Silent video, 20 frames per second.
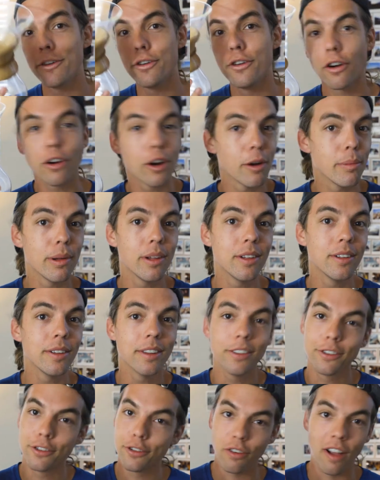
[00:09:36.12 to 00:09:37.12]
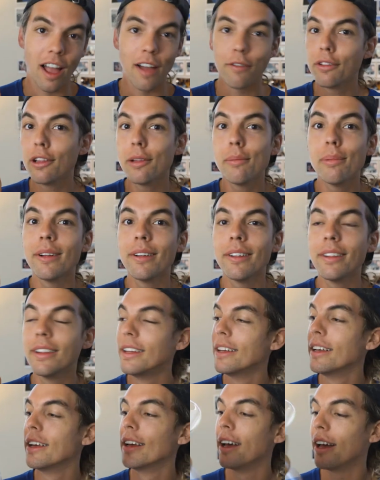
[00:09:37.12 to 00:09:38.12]
Durable, travelable,
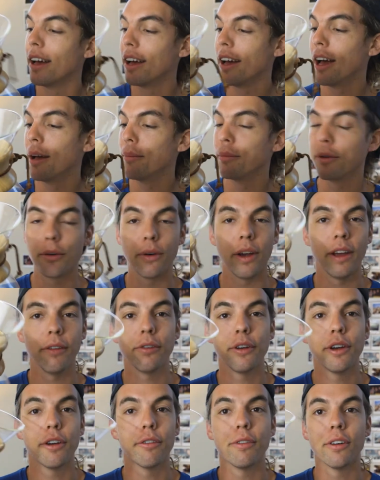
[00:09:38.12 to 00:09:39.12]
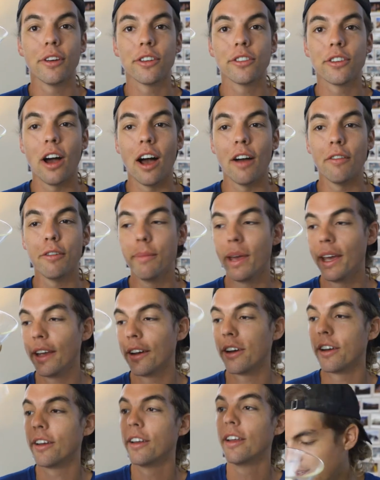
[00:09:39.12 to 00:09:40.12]
great for your first coffee
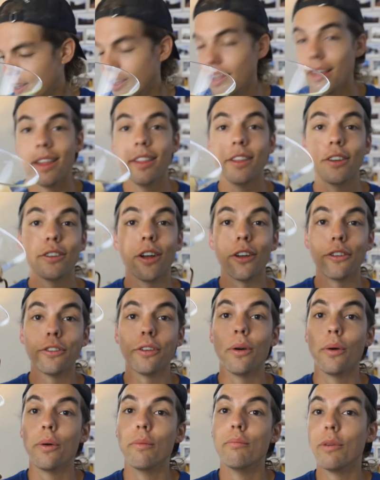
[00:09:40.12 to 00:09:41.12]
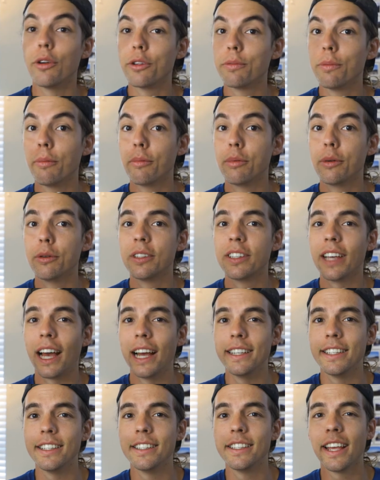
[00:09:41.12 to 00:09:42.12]
maker. There's also multiple brew
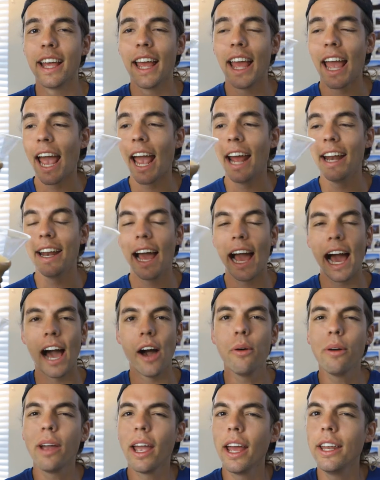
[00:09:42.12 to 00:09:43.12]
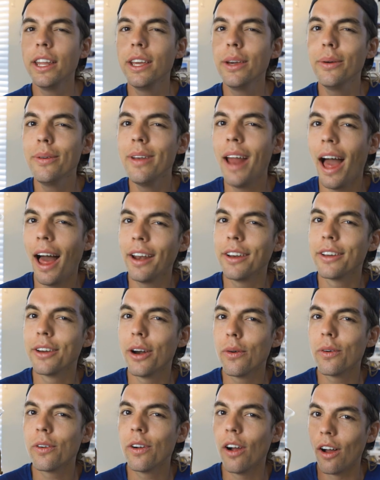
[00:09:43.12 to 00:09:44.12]
sizes. And how can you not
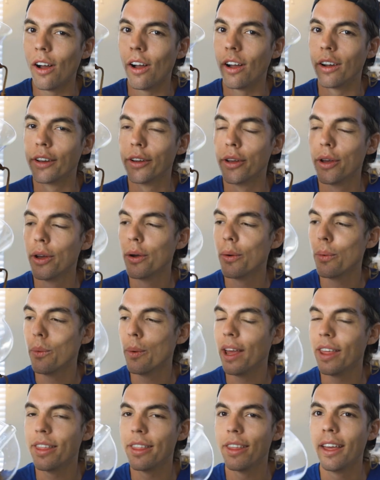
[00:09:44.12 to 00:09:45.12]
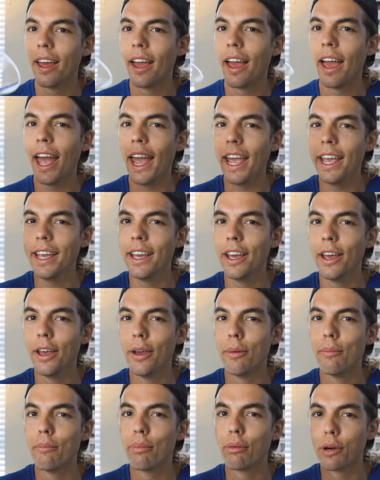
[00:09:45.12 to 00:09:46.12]
go wrong with a
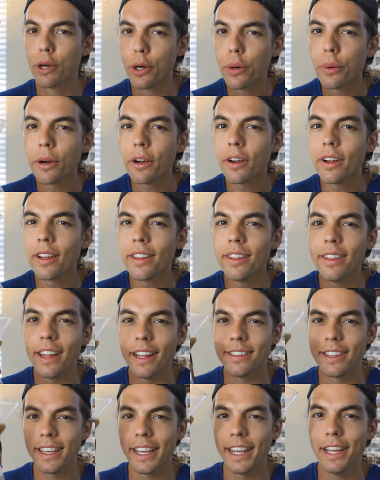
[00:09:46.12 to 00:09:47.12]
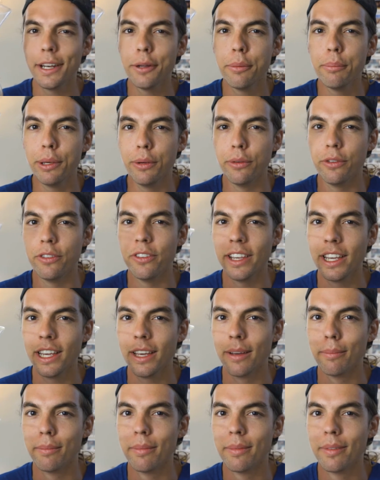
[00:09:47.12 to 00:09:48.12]
brewer that's in a
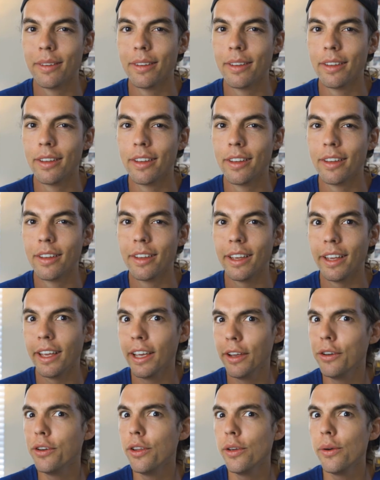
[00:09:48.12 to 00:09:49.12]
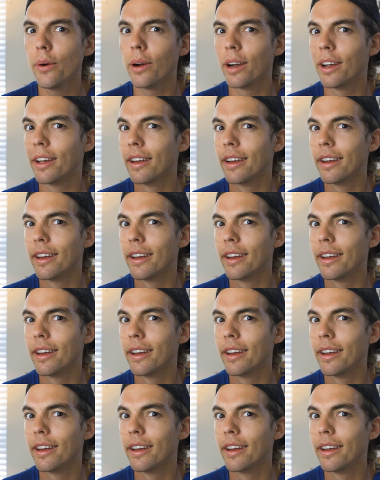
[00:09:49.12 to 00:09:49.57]
museum in New York?